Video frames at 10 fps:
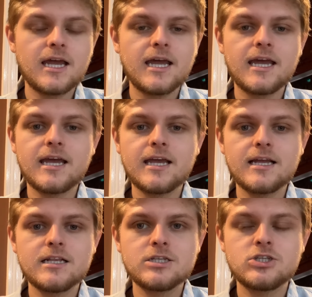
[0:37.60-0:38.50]

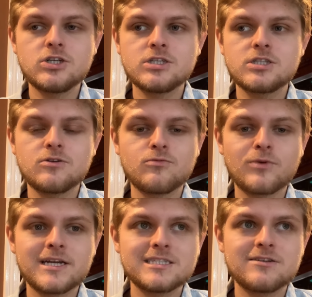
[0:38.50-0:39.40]
and just the
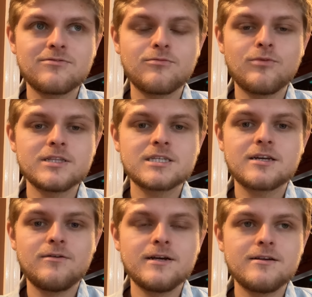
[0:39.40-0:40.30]
rates of what's
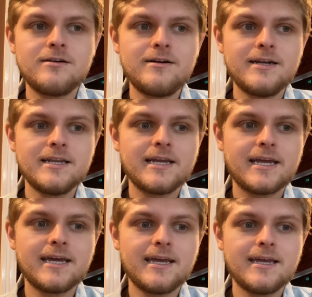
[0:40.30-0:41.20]
going on,
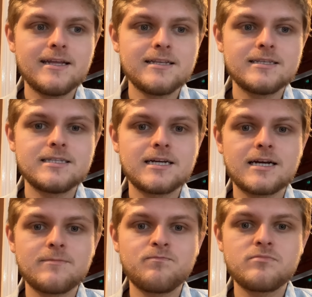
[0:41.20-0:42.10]
and
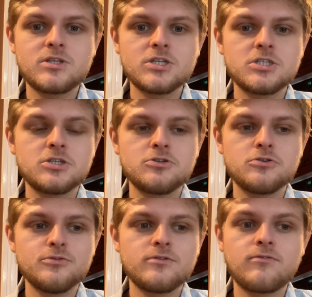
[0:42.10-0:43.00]
just the
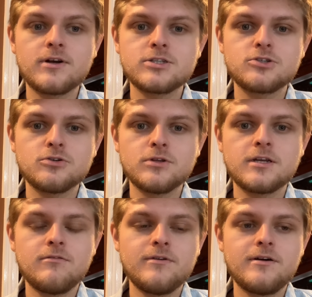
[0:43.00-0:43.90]
truth of what's truly
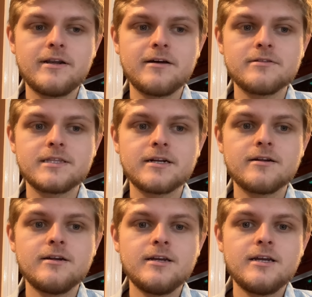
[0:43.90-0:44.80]
going on out there.
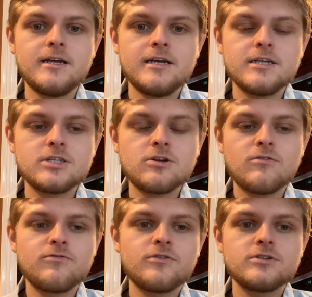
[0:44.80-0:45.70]
So
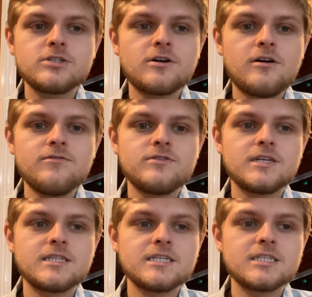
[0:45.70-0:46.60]
first off,
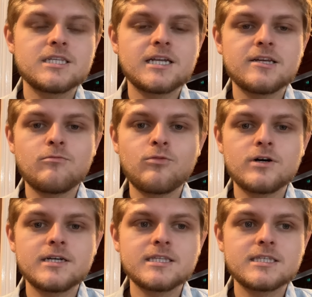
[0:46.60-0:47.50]
that this study
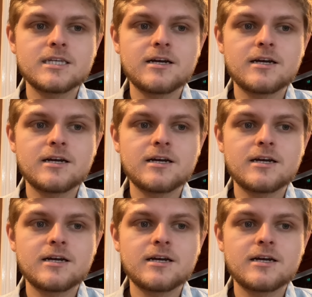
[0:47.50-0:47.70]
was